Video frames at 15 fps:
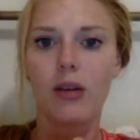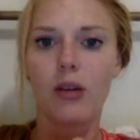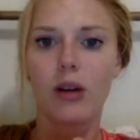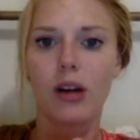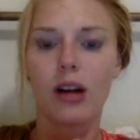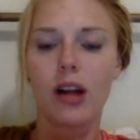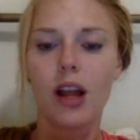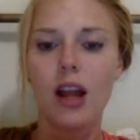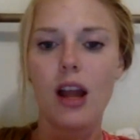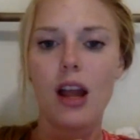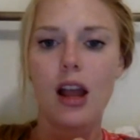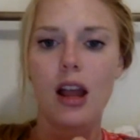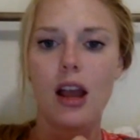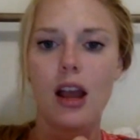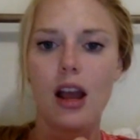or
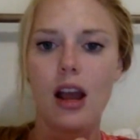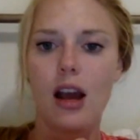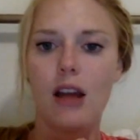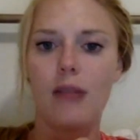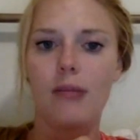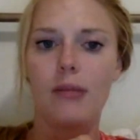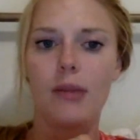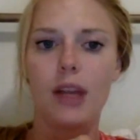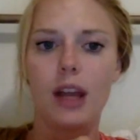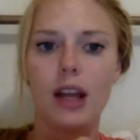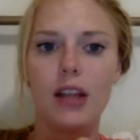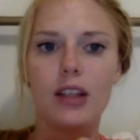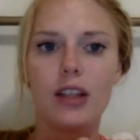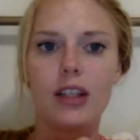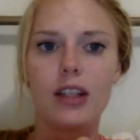um,
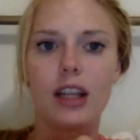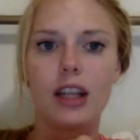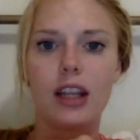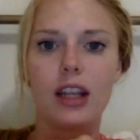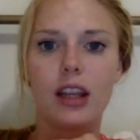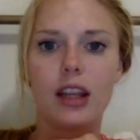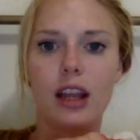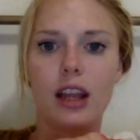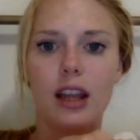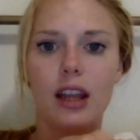i just think that